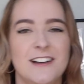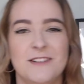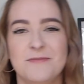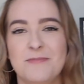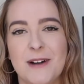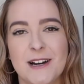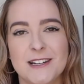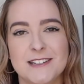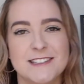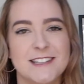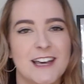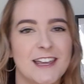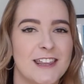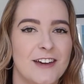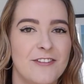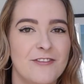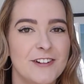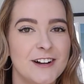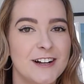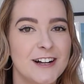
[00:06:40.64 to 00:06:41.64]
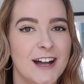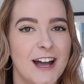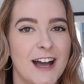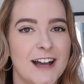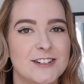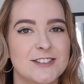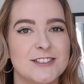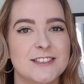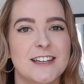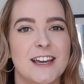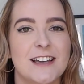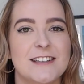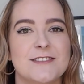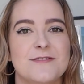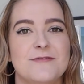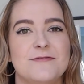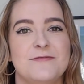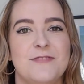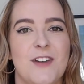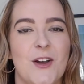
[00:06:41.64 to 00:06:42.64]
But South Africa actually has a
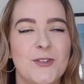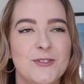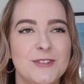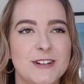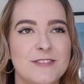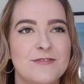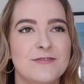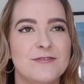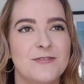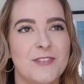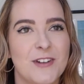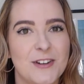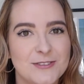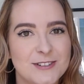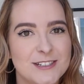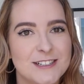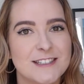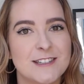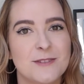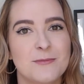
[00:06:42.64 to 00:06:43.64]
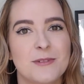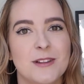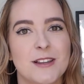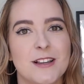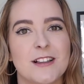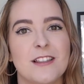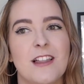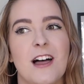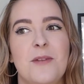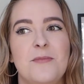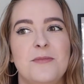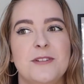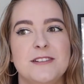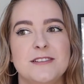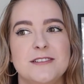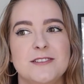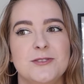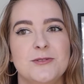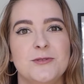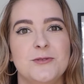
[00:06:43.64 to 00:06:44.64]
very, very similar
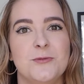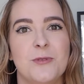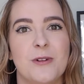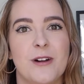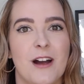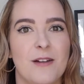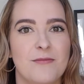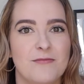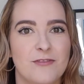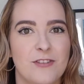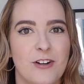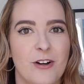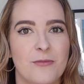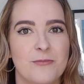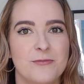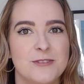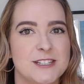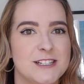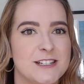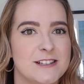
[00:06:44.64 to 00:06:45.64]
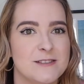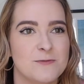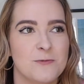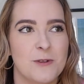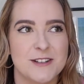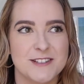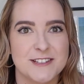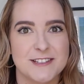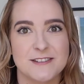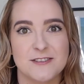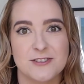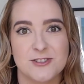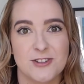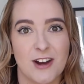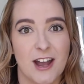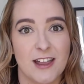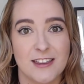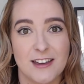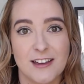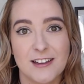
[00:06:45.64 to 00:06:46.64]
climate to where I'm from, which is Western
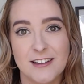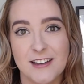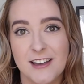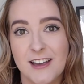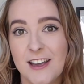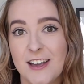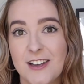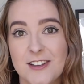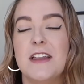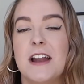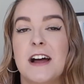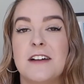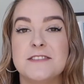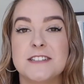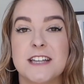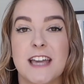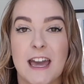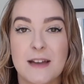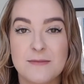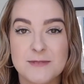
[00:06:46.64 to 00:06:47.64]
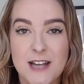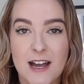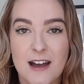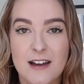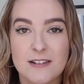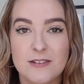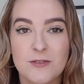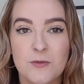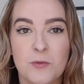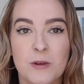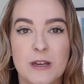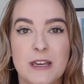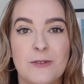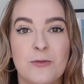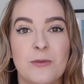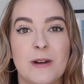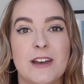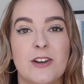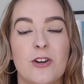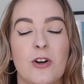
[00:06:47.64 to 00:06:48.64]
Australia. And then after Cape Town, we
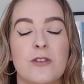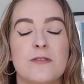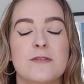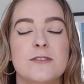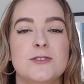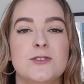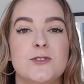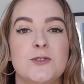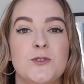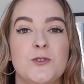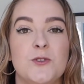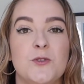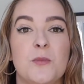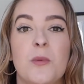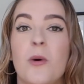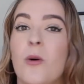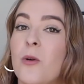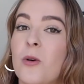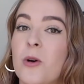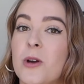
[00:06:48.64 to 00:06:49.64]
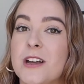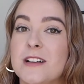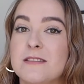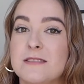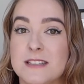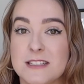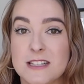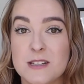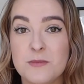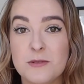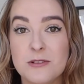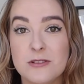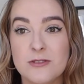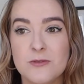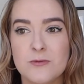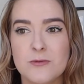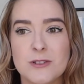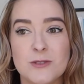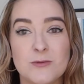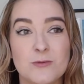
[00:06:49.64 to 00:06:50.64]
went over to Port Elizabeth,
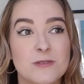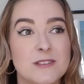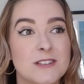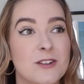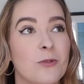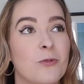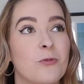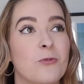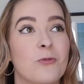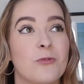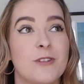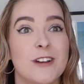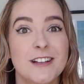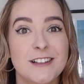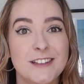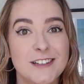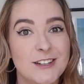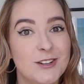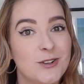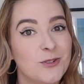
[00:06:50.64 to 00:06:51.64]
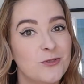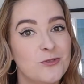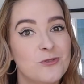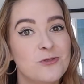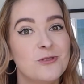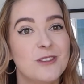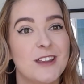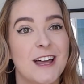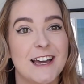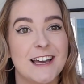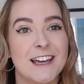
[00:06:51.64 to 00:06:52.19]
which was a really cool,